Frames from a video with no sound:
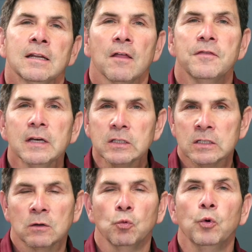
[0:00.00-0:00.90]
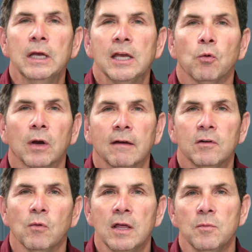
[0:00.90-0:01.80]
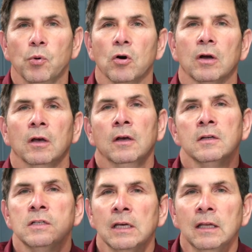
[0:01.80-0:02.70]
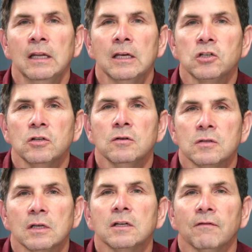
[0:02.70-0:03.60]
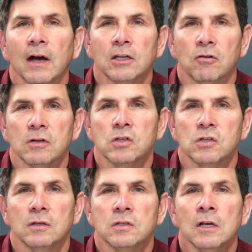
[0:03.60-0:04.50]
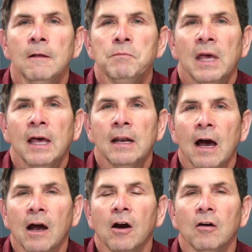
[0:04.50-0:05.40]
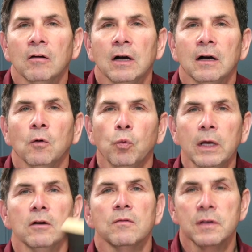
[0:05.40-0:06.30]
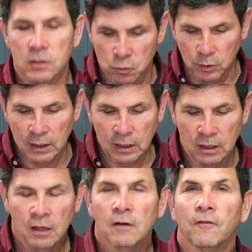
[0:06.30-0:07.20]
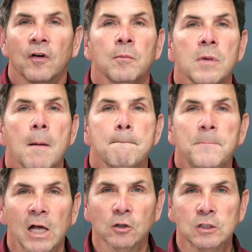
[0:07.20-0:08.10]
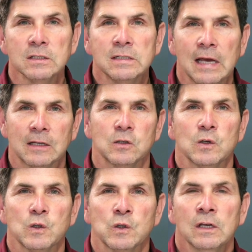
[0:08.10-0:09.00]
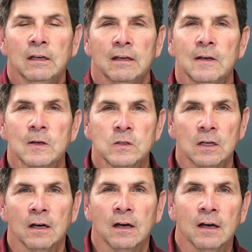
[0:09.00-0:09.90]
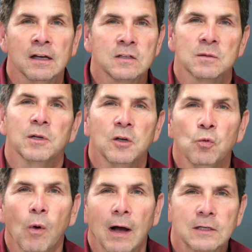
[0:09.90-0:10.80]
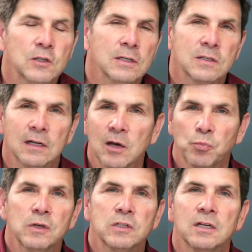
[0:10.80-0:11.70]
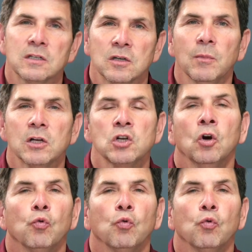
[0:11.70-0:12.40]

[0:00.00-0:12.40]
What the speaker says: Now, this week, we're giving away the book, 10 Issues That Divide Christians. And our winner this week from Belton, Texas, is somebody who watches, and I appreciate it so much,